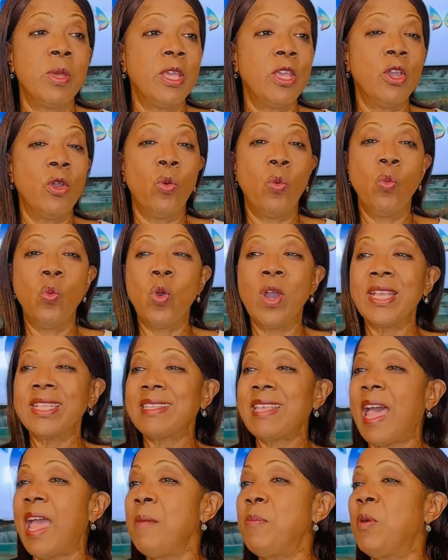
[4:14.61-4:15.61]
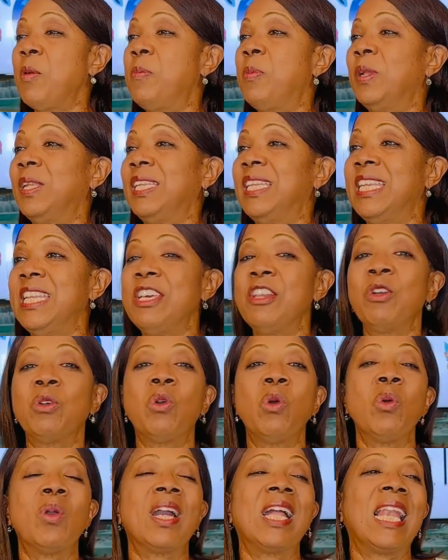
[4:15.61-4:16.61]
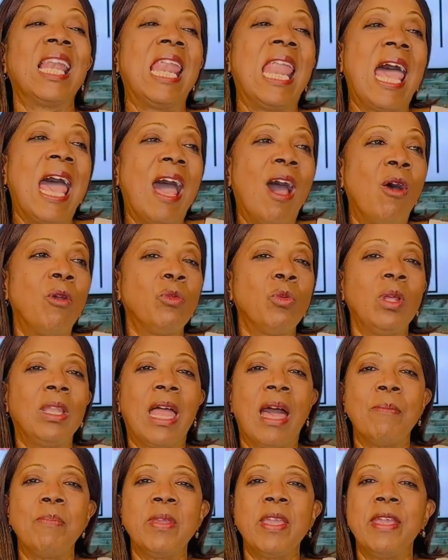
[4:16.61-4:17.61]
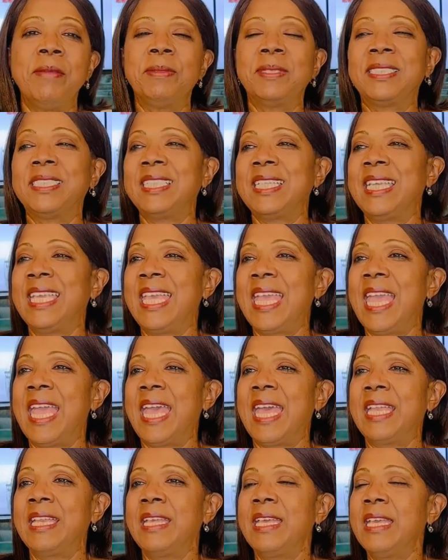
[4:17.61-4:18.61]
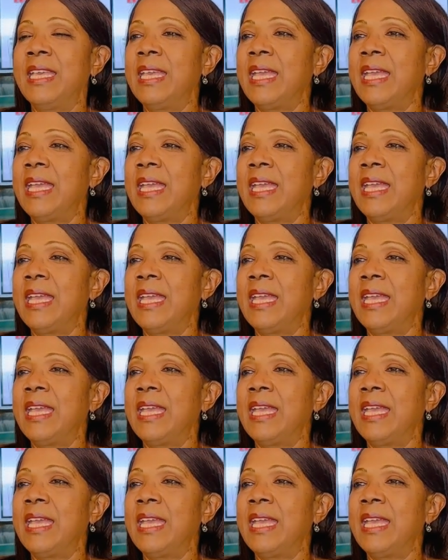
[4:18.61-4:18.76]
What type of political clout will I be able to get?